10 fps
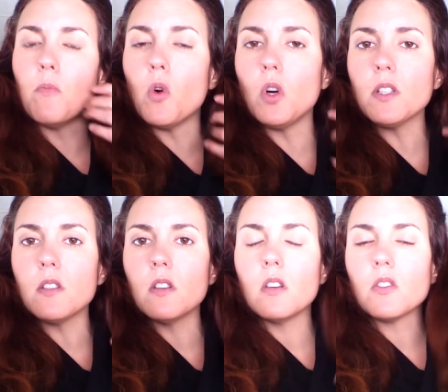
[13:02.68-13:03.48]
mold
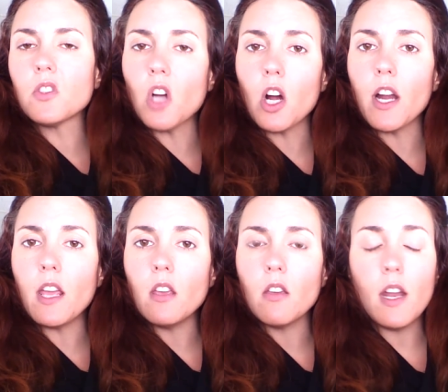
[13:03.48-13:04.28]
starting,
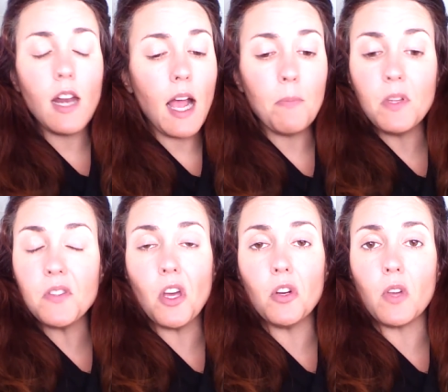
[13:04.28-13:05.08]
and it happens
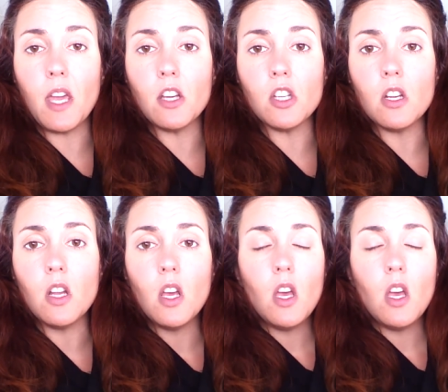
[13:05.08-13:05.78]
on occasion,